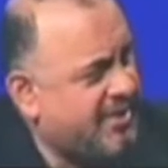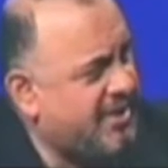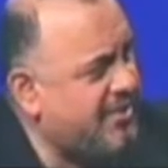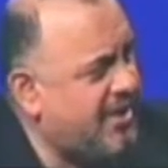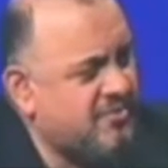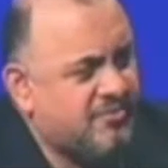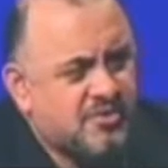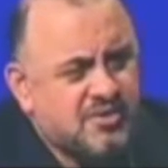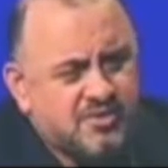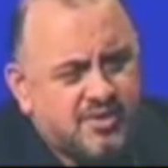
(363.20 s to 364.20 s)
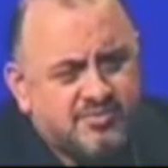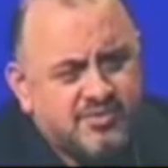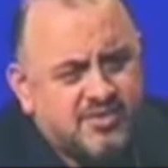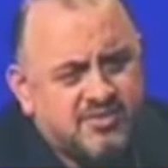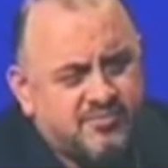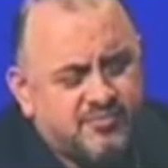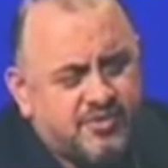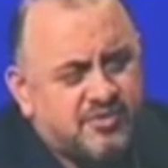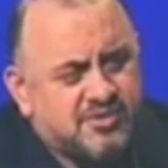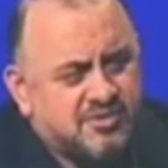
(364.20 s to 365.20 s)
And very
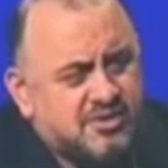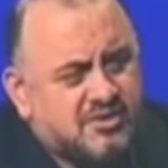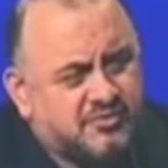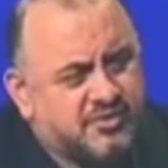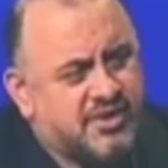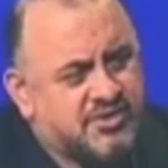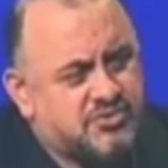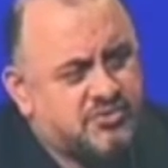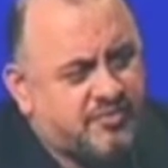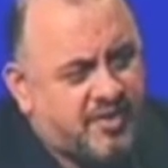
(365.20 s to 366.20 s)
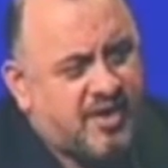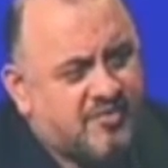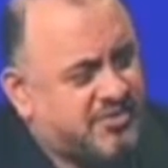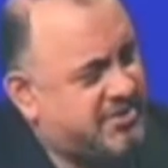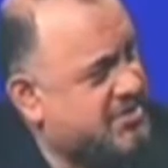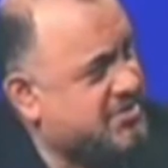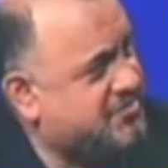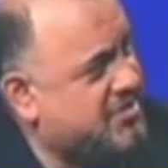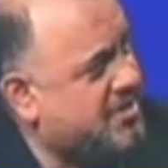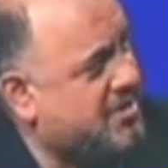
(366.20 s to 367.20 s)
little of it has survived the test
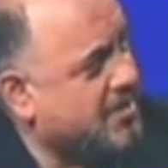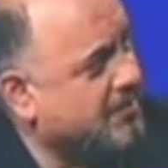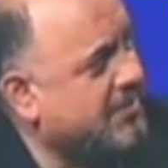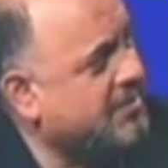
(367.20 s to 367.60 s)
of time.